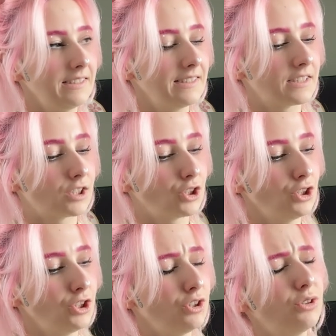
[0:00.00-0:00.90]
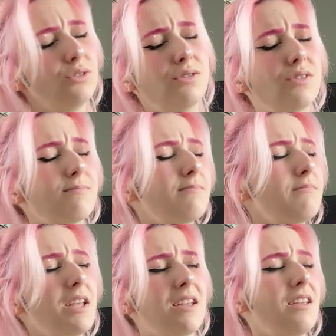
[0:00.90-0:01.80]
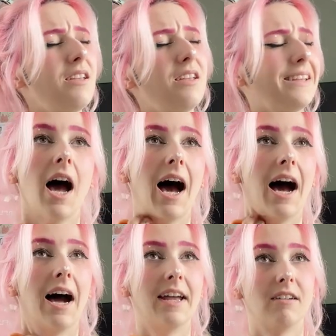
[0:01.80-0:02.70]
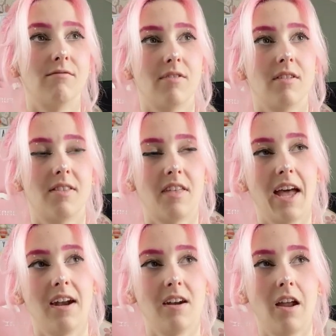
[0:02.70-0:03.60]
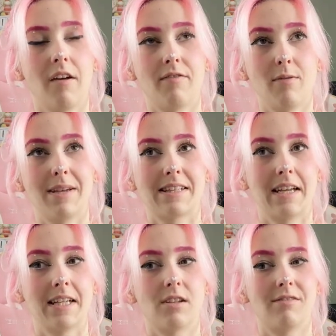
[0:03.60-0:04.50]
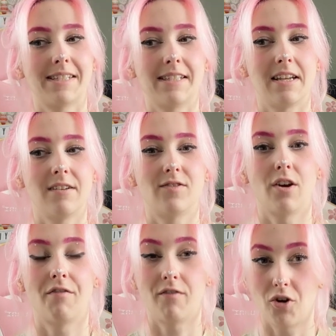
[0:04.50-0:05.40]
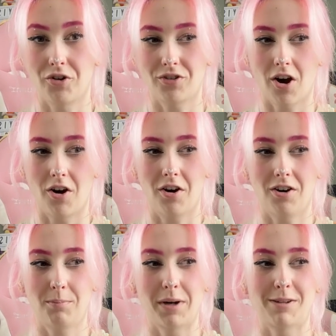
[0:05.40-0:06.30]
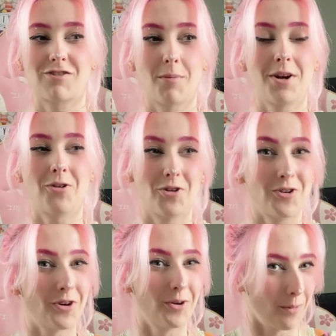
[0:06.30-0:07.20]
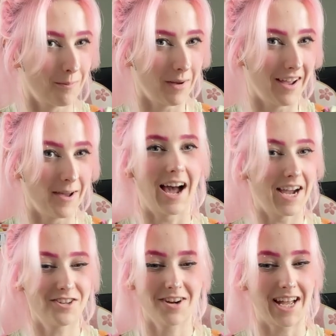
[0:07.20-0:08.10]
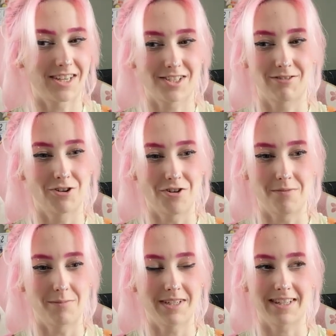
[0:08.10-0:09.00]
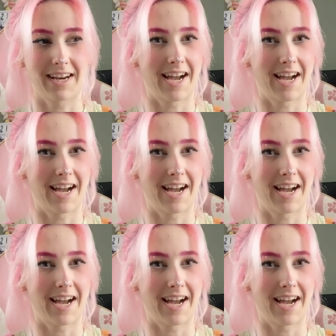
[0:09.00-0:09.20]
Excuse me. I then a few weeks later received a phone call, but it was from an unknown number. I do not answer unknown numbers. Like,